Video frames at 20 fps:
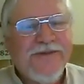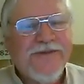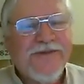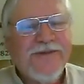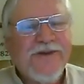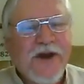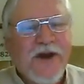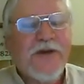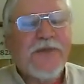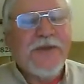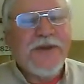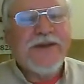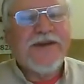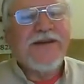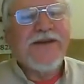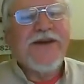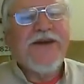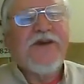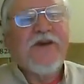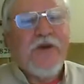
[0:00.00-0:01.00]
carpet
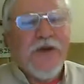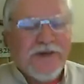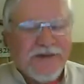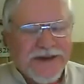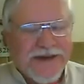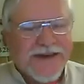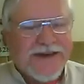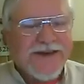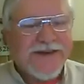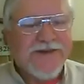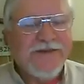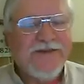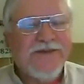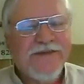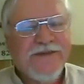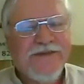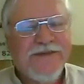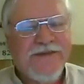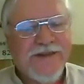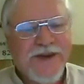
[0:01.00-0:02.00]
equivalent.
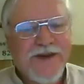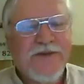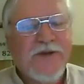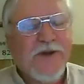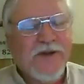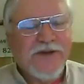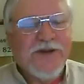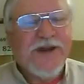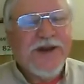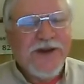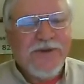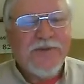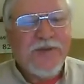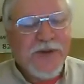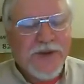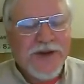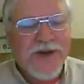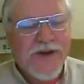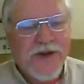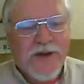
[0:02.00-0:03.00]
And of course, I didn't
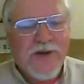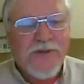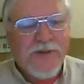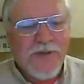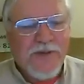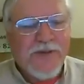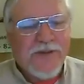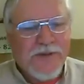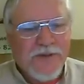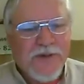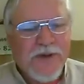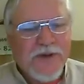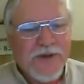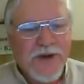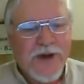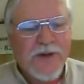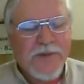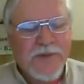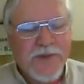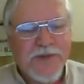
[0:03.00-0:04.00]
put in all wool
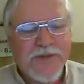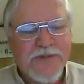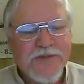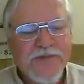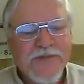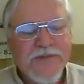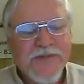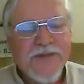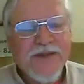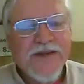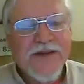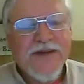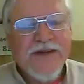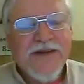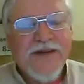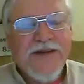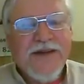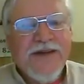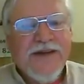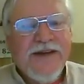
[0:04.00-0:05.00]
carpet
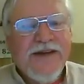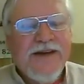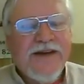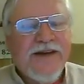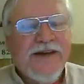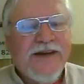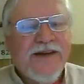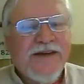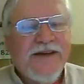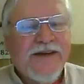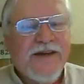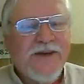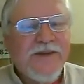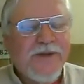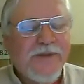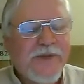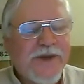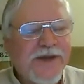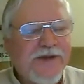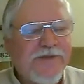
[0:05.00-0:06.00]
on the
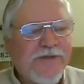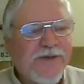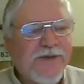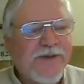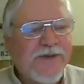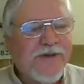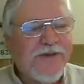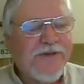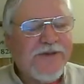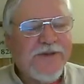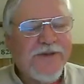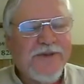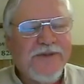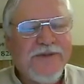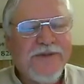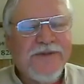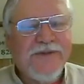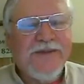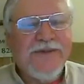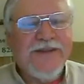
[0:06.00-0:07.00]
main floor. So
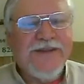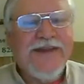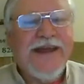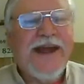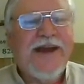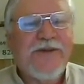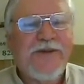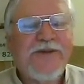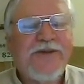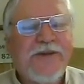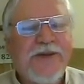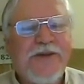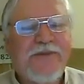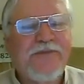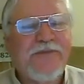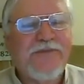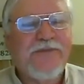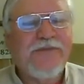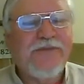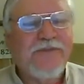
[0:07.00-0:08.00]
that was a
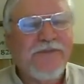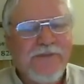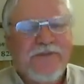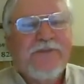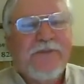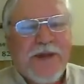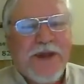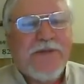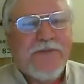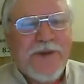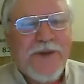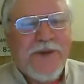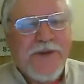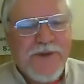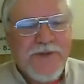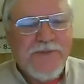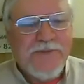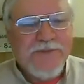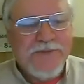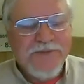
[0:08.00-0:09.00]
big boon,